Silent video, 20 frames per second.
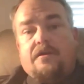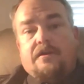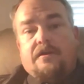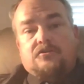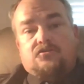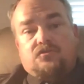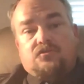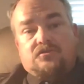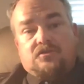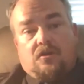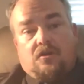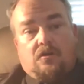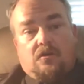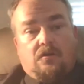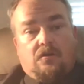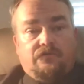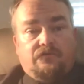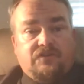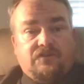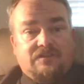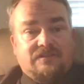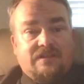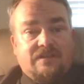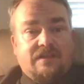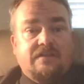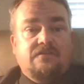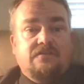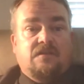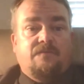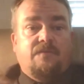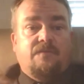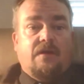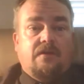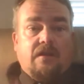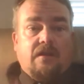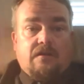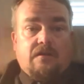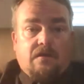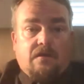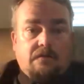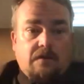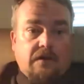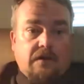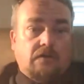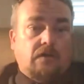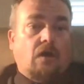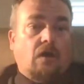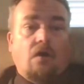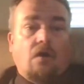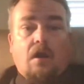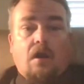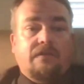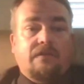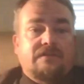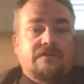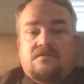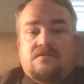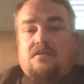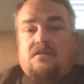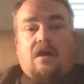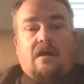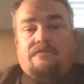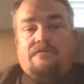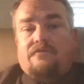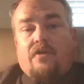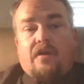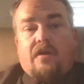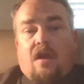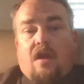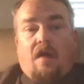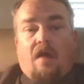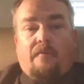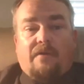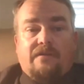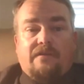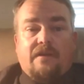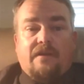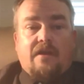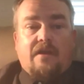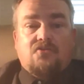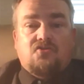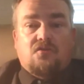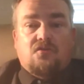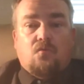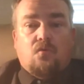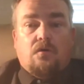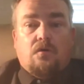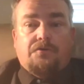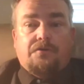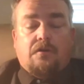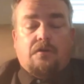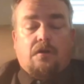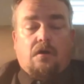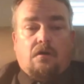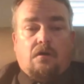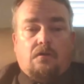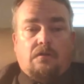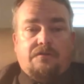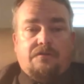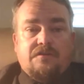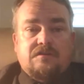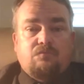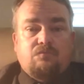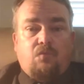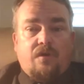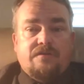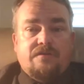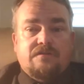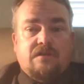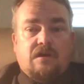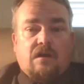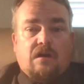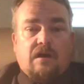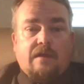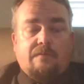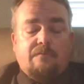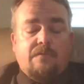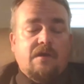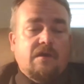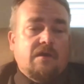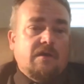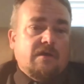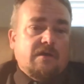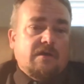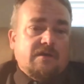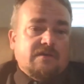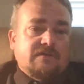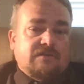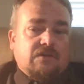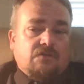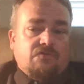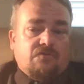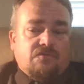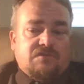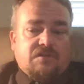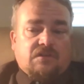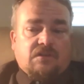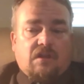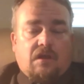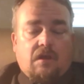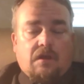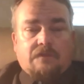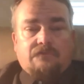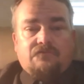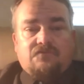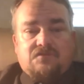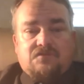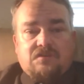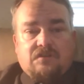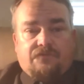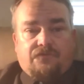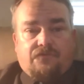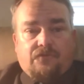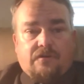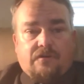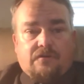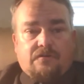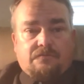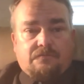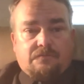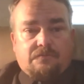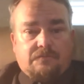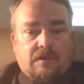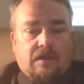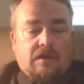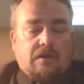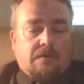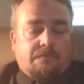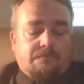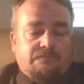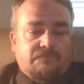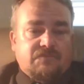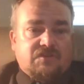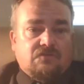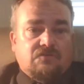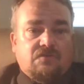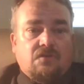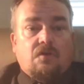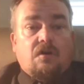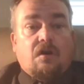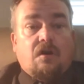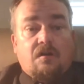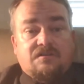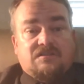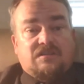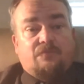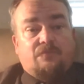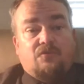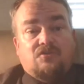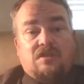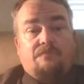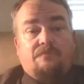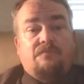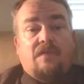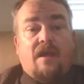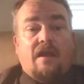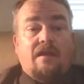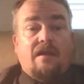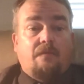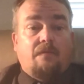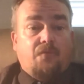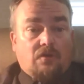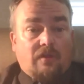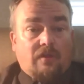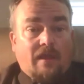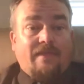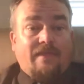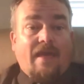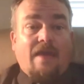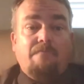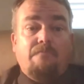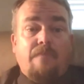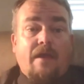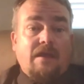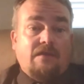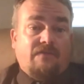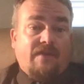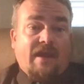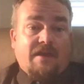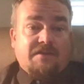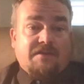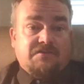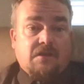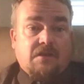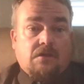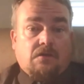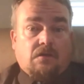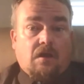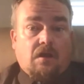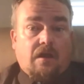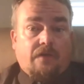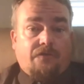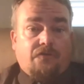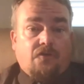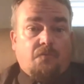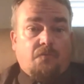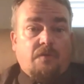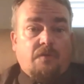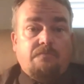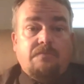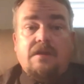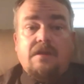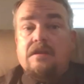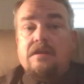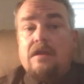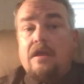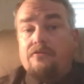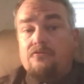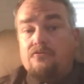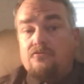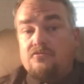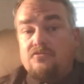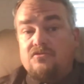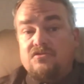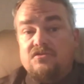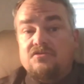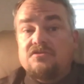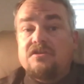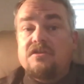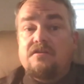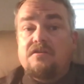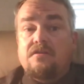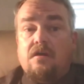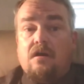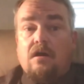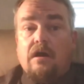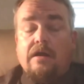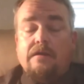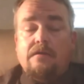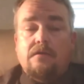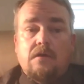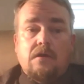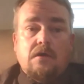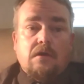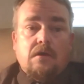It's resolved. It's ended, but in an arc that's not very common in the ancient world at all at this point in time. So there's a lot of different. So there are some books that like a book like that may have had a single author, but many others did not.